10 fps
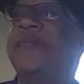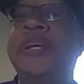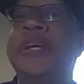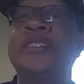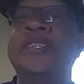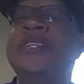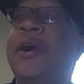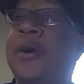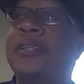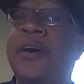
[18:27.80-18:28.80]
because you
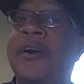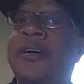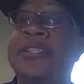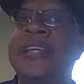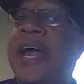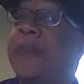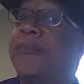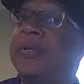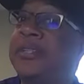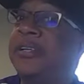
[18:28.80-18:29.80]
know what though, the
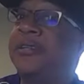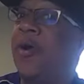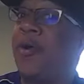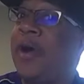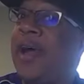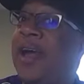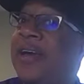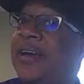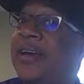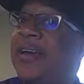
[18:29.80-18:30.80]
Apple did go
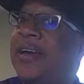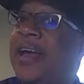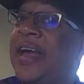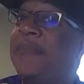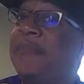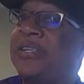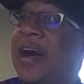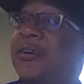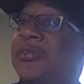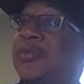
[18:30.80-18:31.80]
away, and
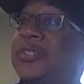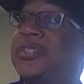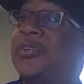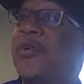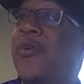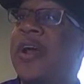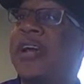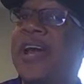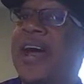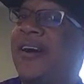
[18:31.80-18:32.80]
McDonald's was still
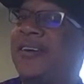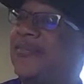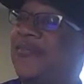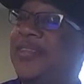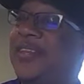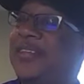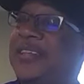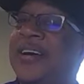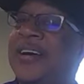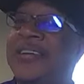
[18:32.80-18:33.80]
cranking out
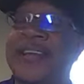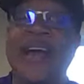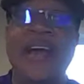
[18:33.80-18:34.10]
the